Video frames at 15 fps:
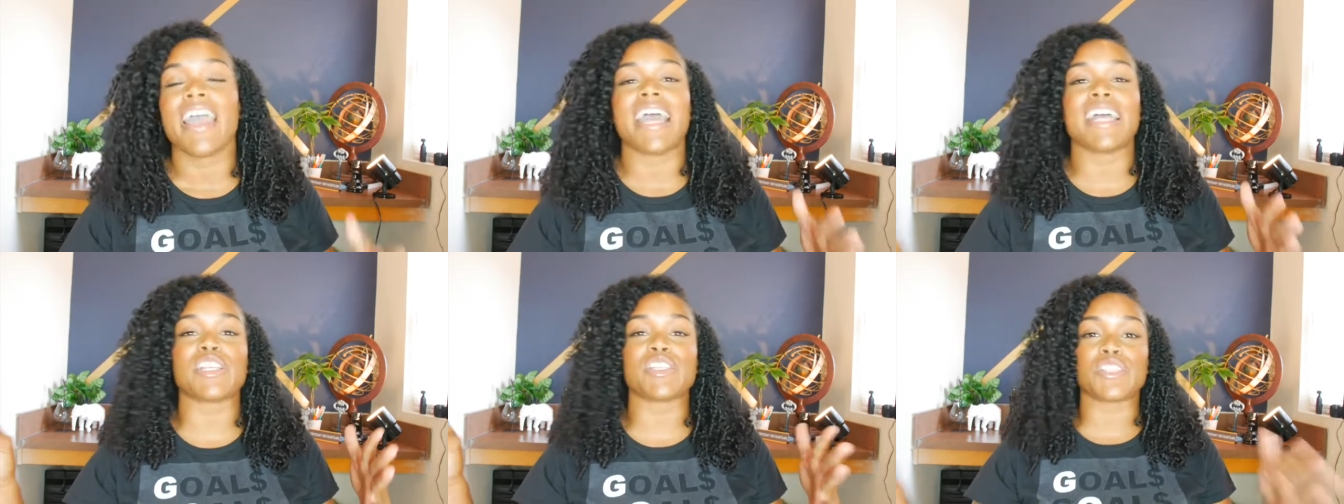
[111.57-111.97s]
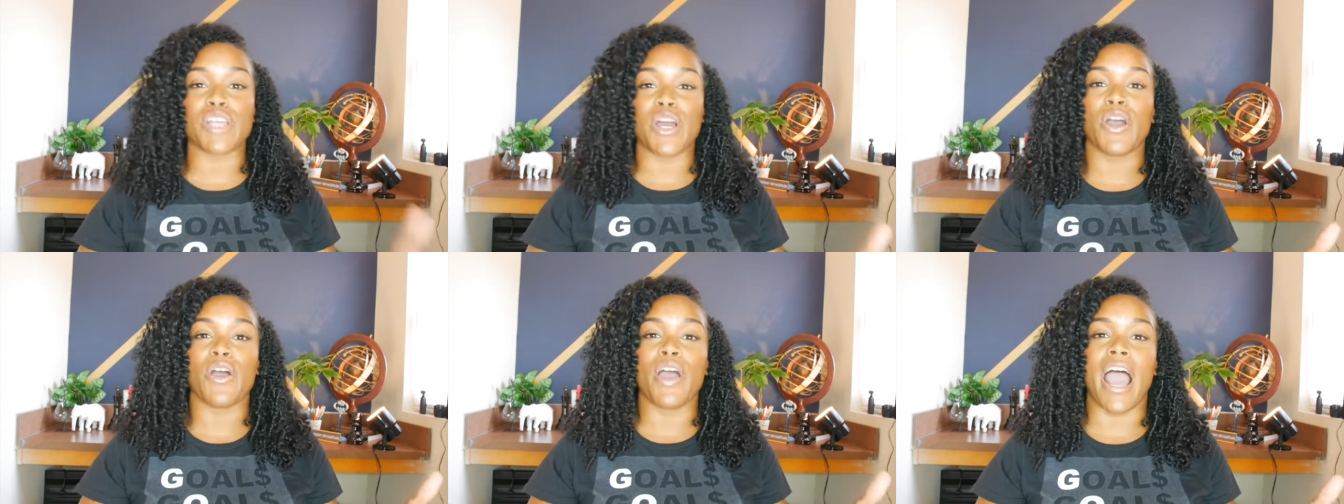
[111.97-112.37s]
And so
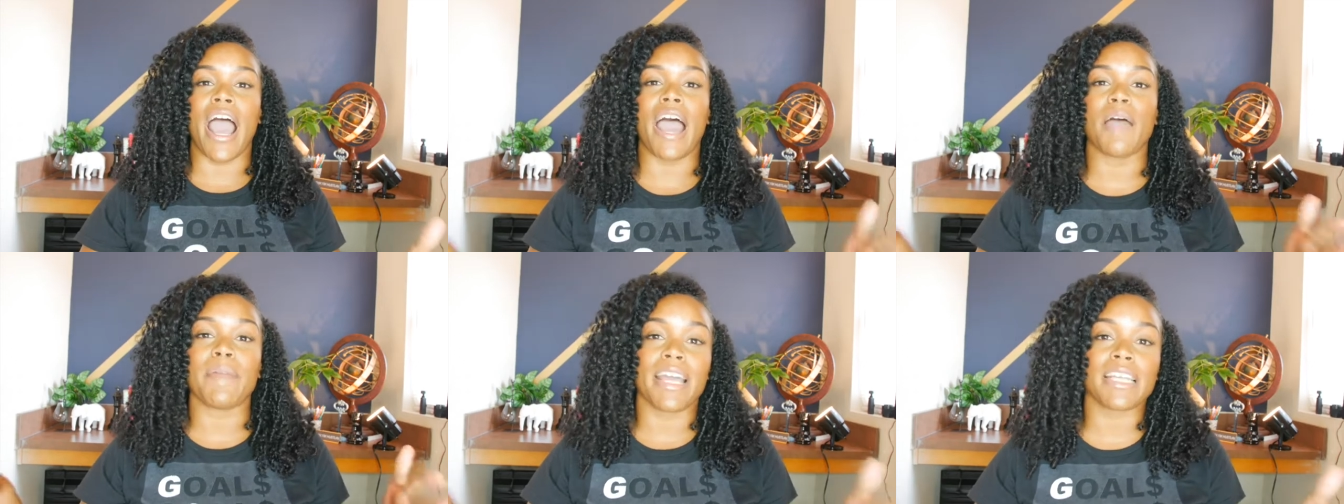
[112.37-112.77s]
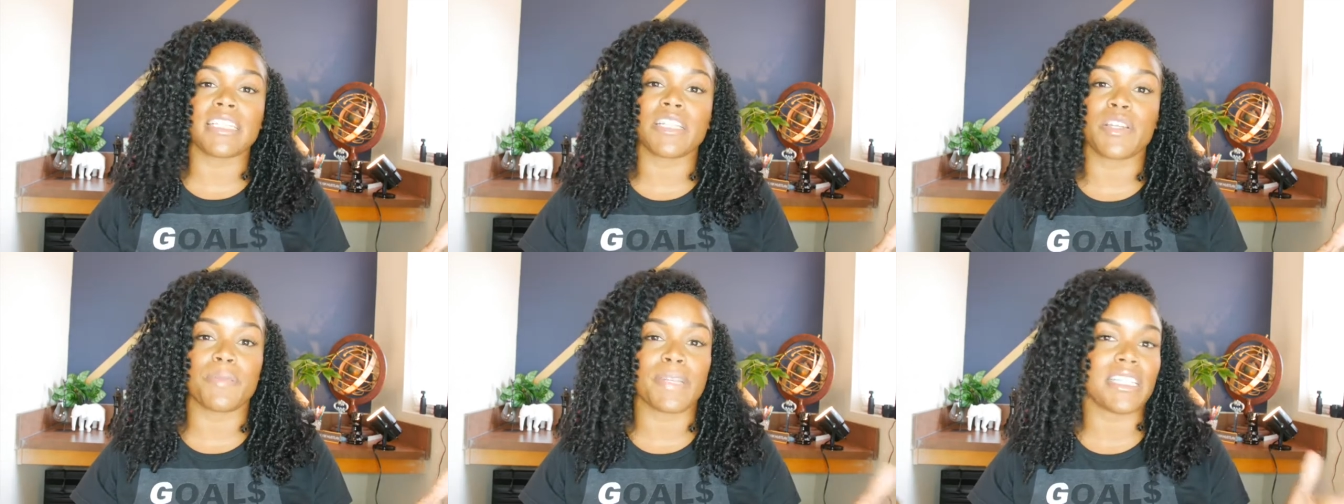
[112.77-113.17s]
I'm
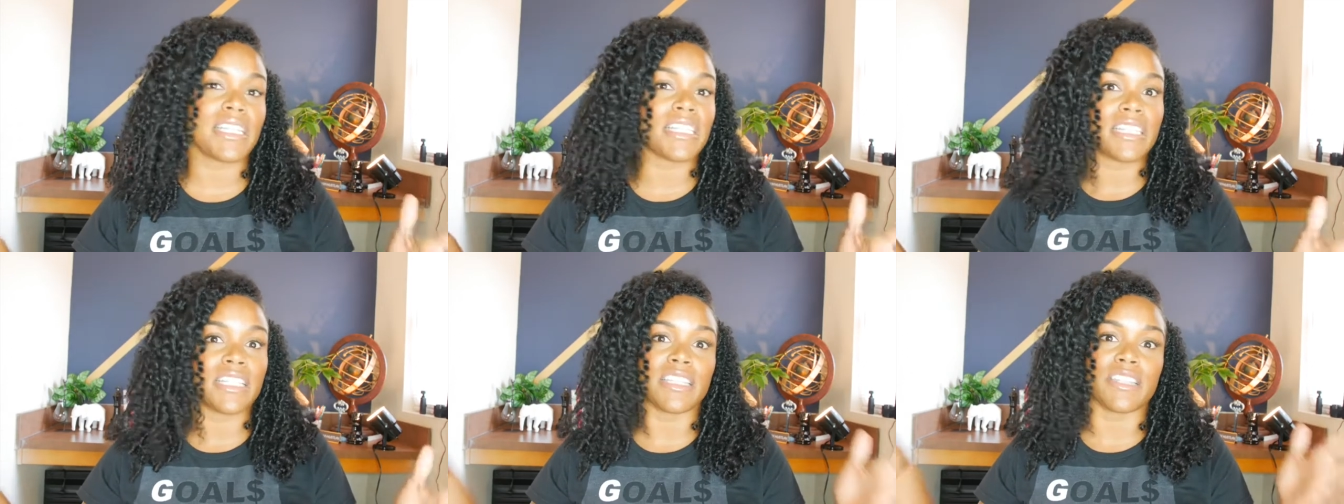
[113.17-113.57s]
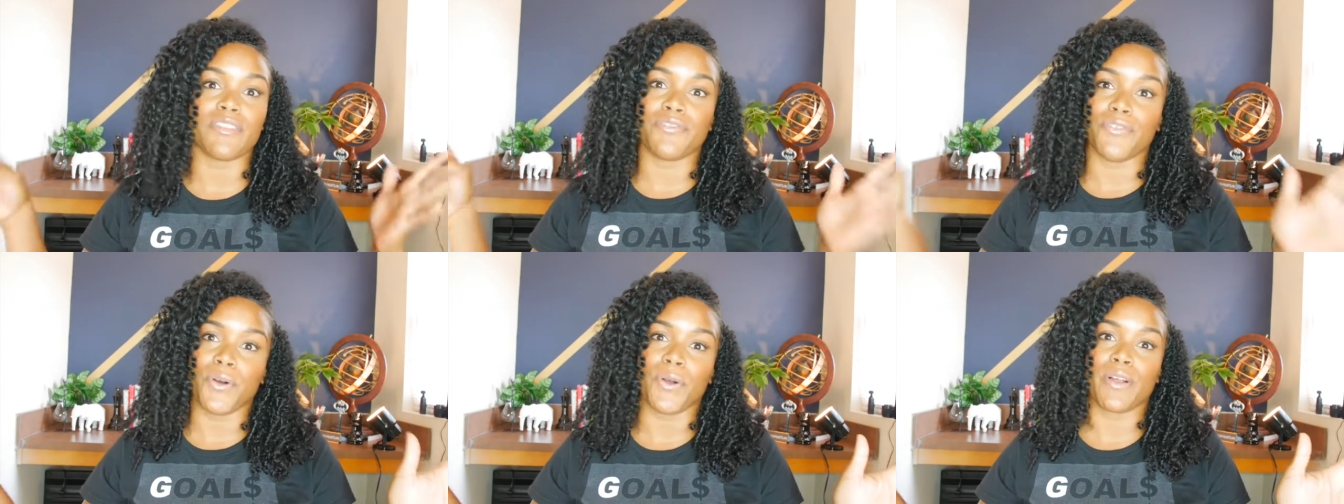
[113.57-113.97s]
actually going to be teaching the
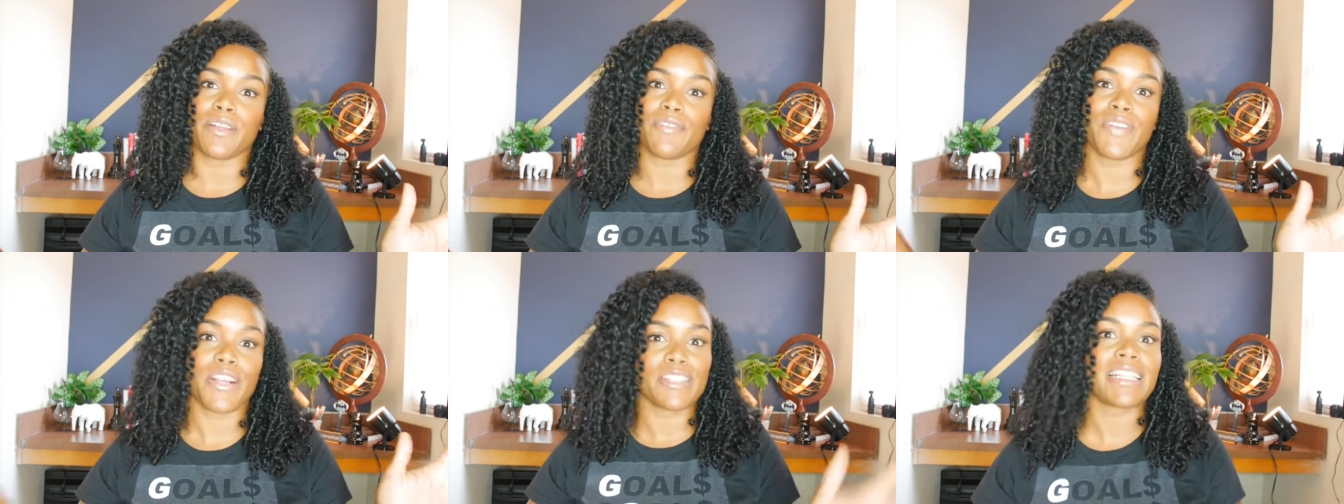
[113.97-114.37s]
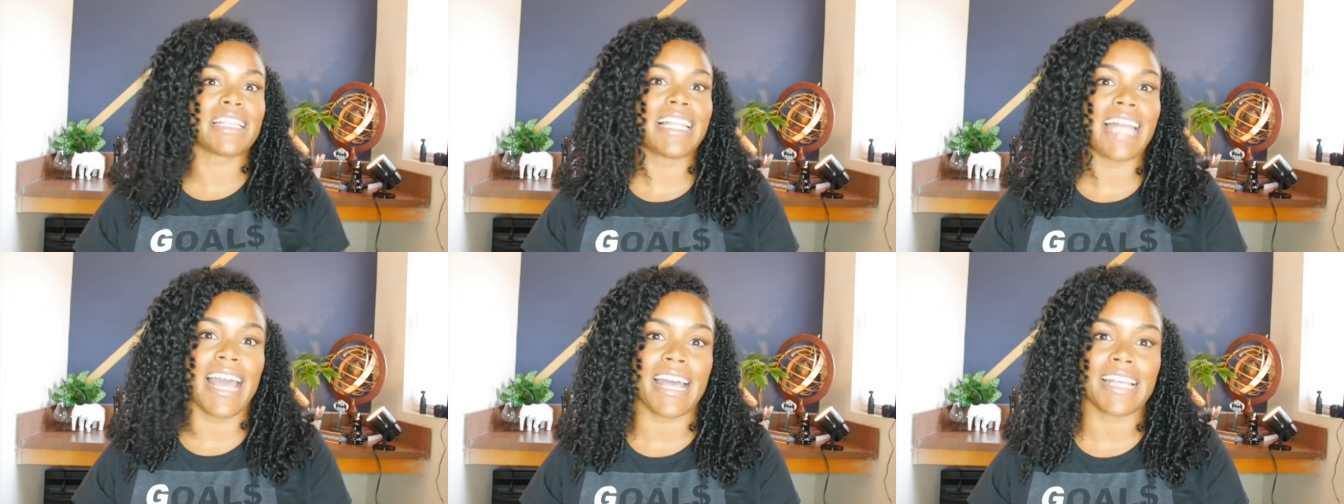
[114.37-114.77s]
four, first
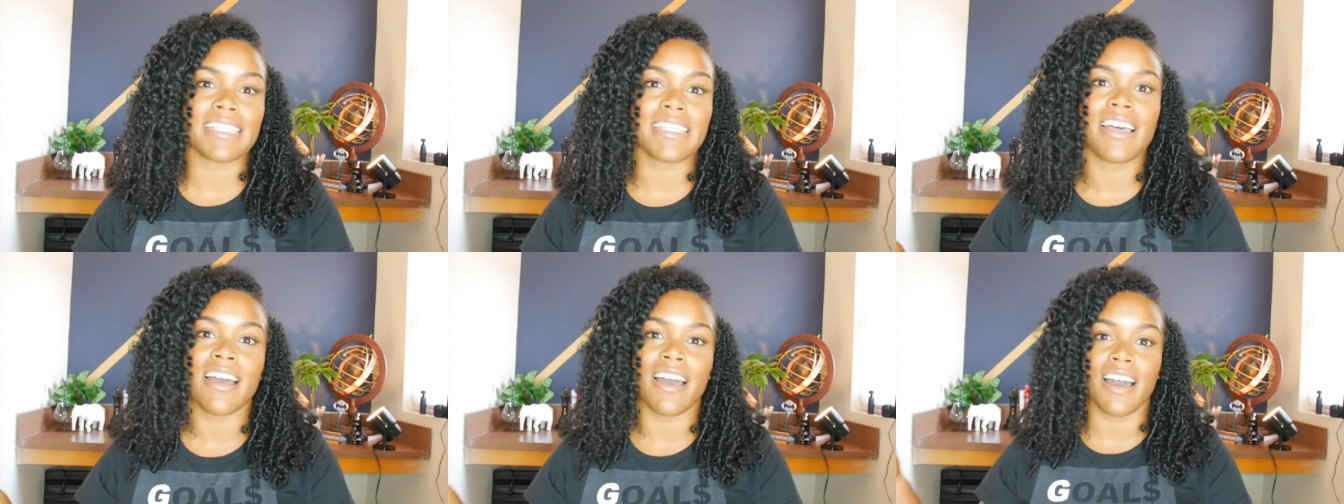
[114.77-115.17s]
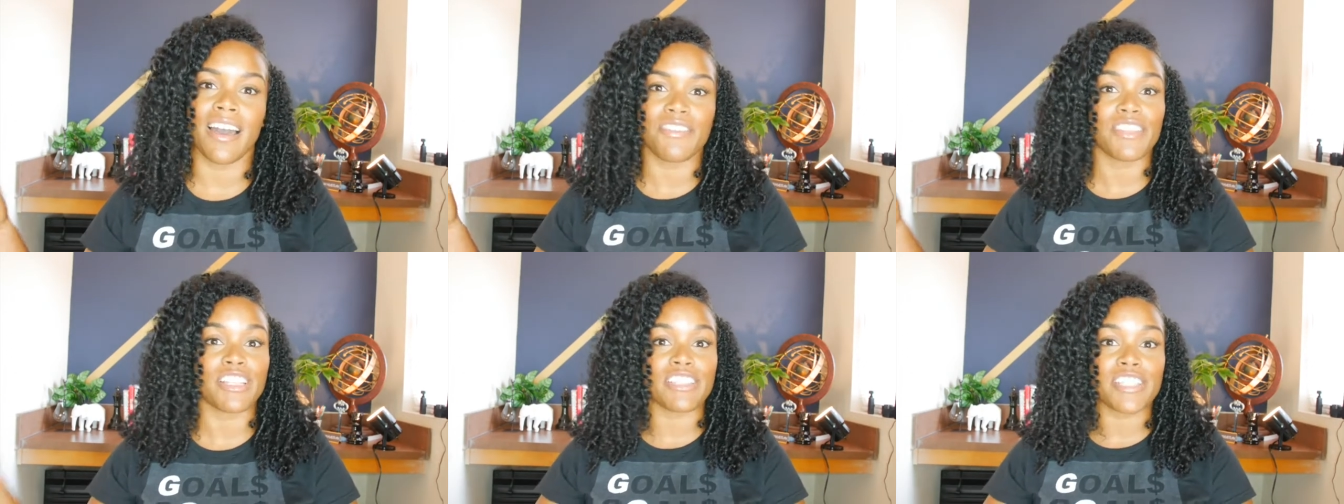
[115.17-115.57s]
class
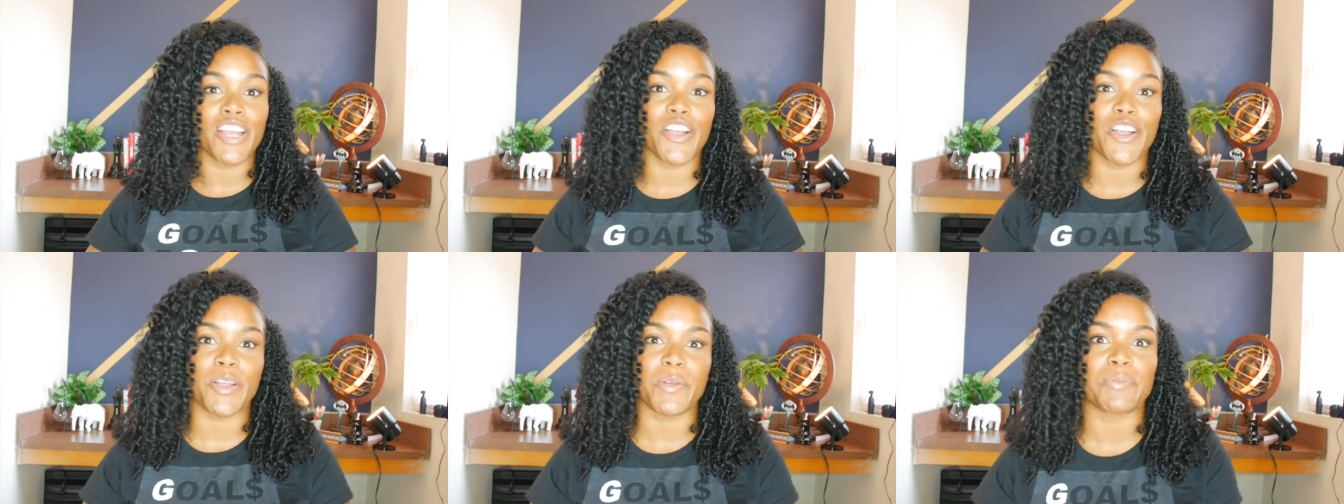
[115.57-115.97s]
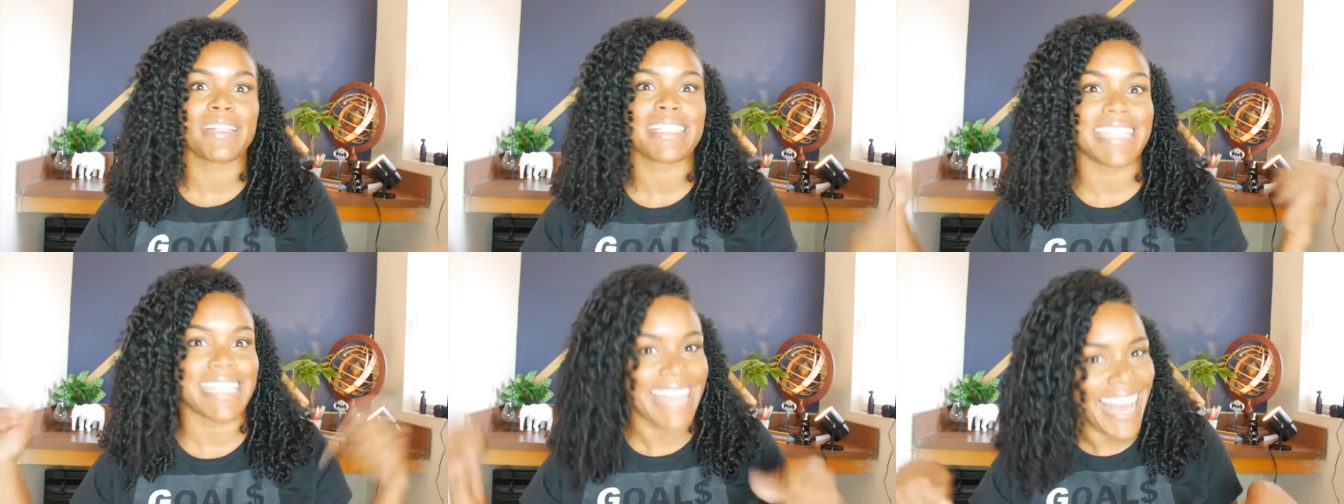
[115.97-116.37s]
of the term
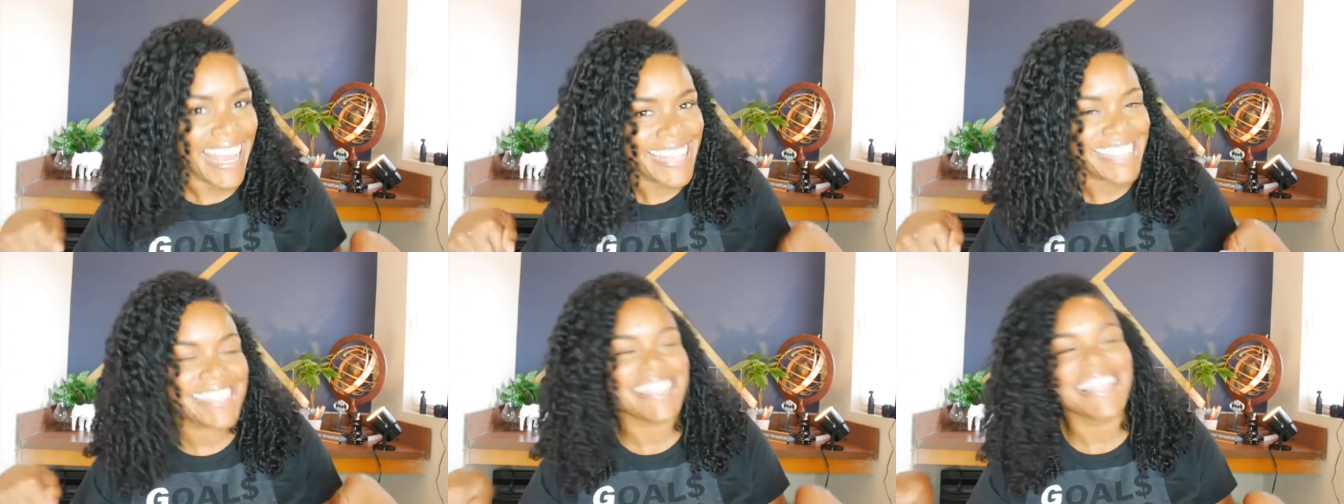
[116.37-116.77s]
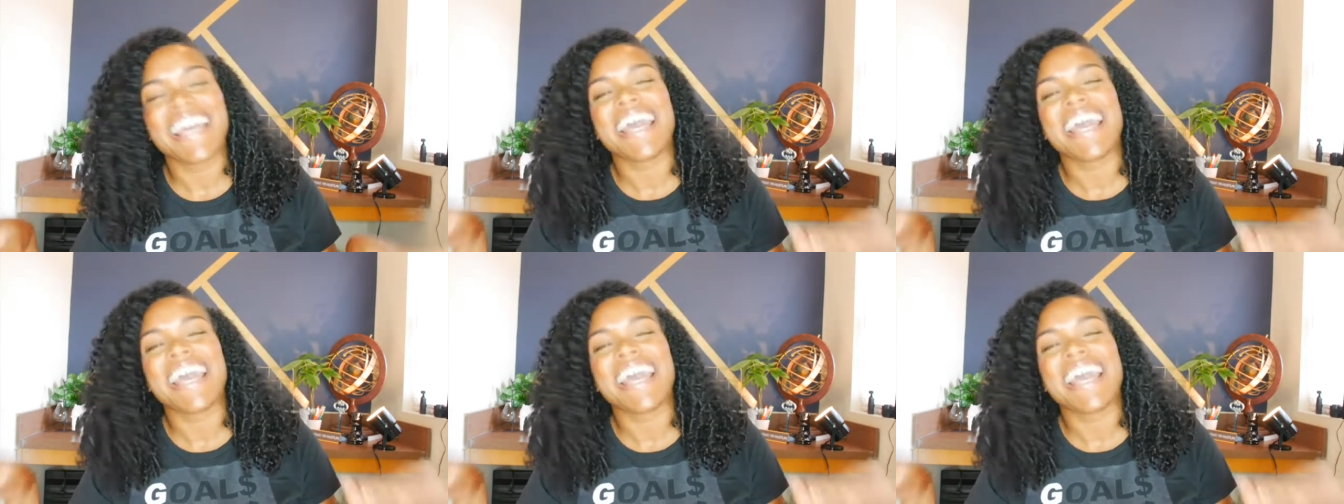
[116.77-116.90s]
tonight.